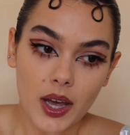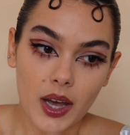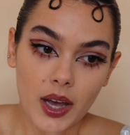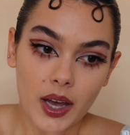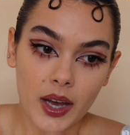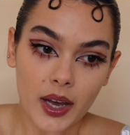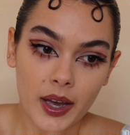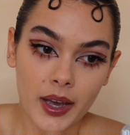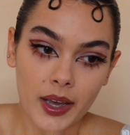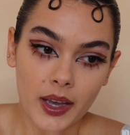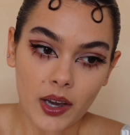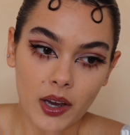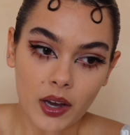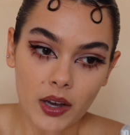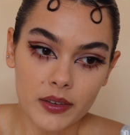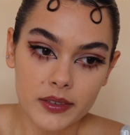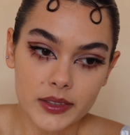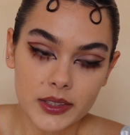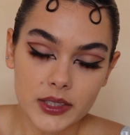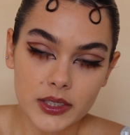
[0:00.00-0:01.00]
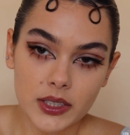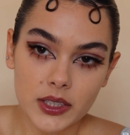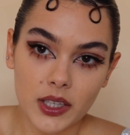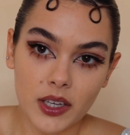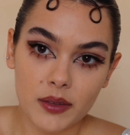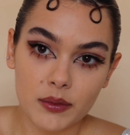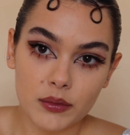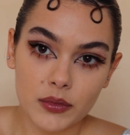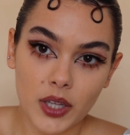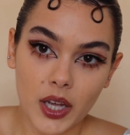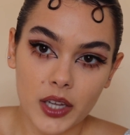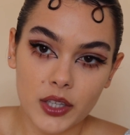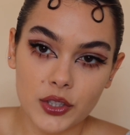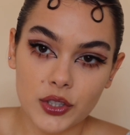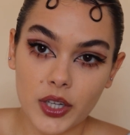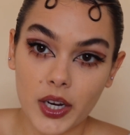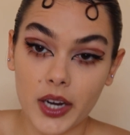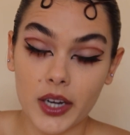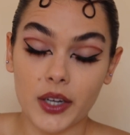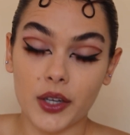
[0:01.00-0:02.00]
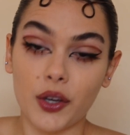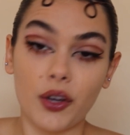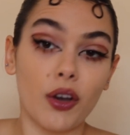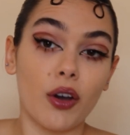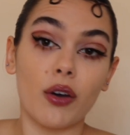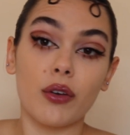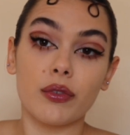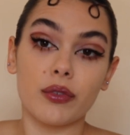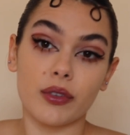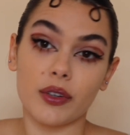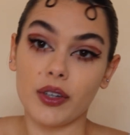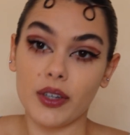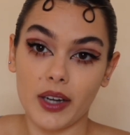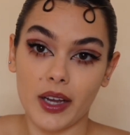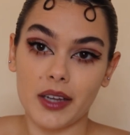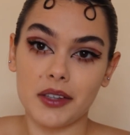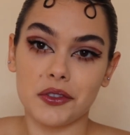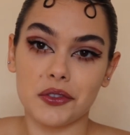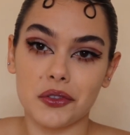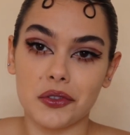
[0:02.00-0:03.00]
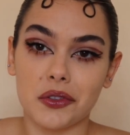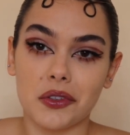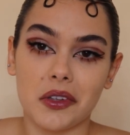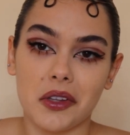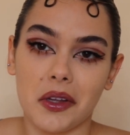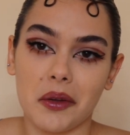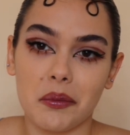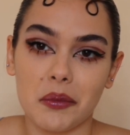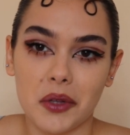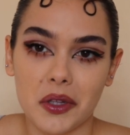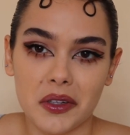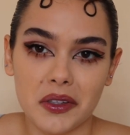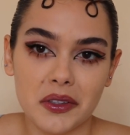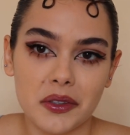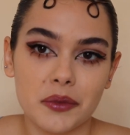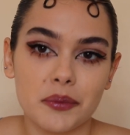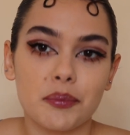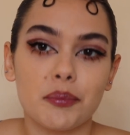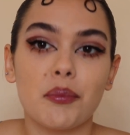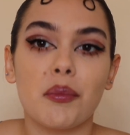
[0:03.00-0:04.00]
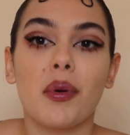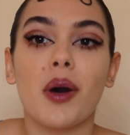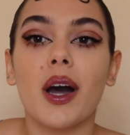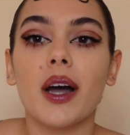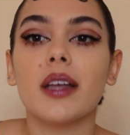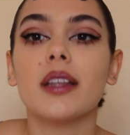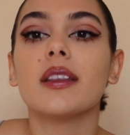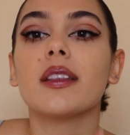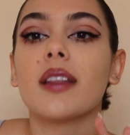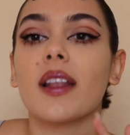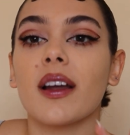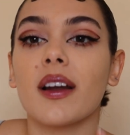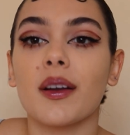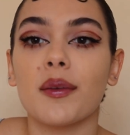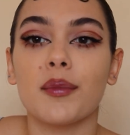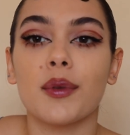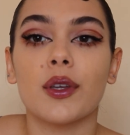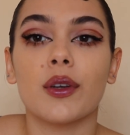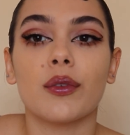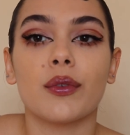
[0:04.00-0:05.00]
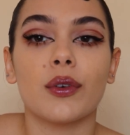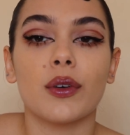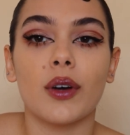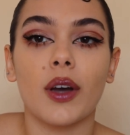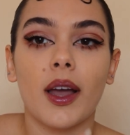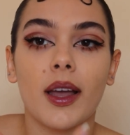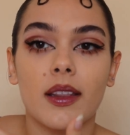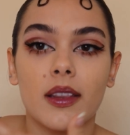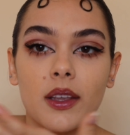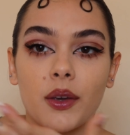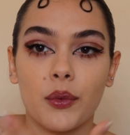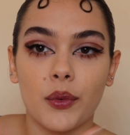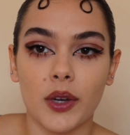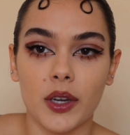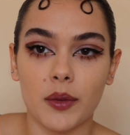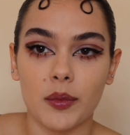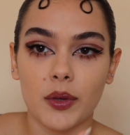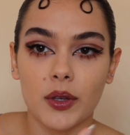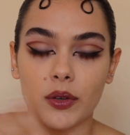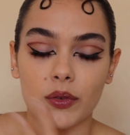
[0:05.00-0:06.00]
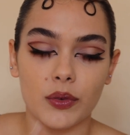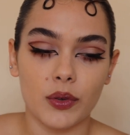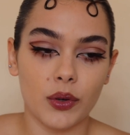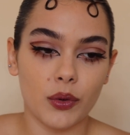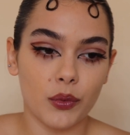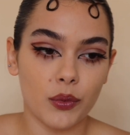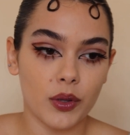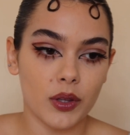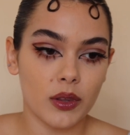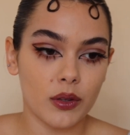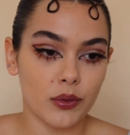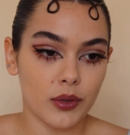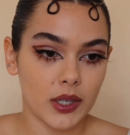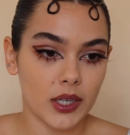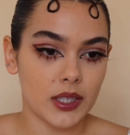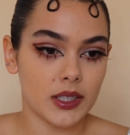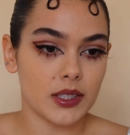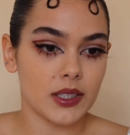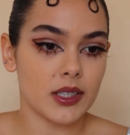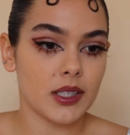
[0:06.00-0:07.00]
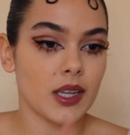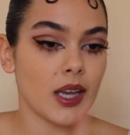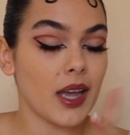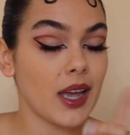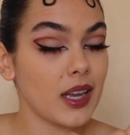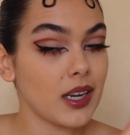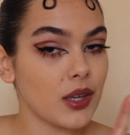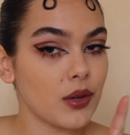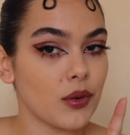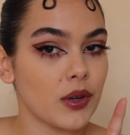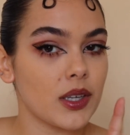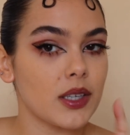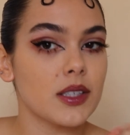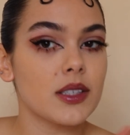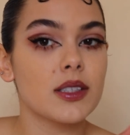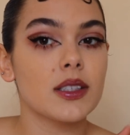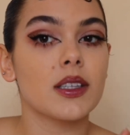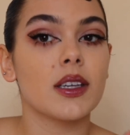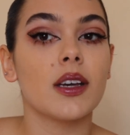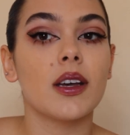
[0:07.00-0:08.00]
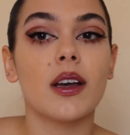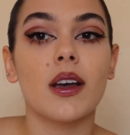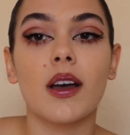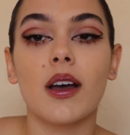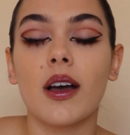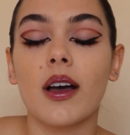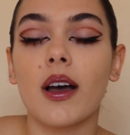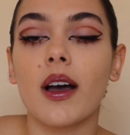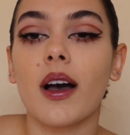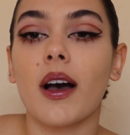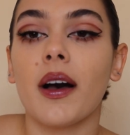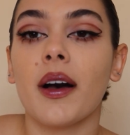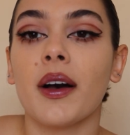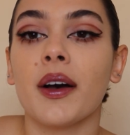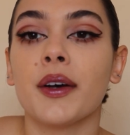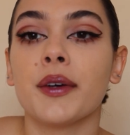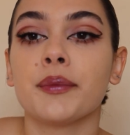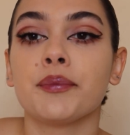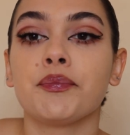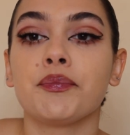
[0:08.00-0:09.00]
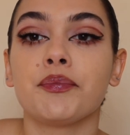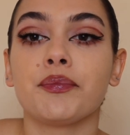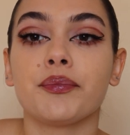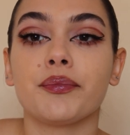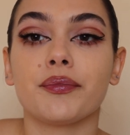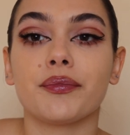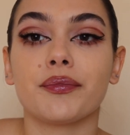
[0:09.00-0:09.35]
I obviously am not trying to go for a natural glam look, but they are beautiful and they work beautiful with what I did anyways. I'm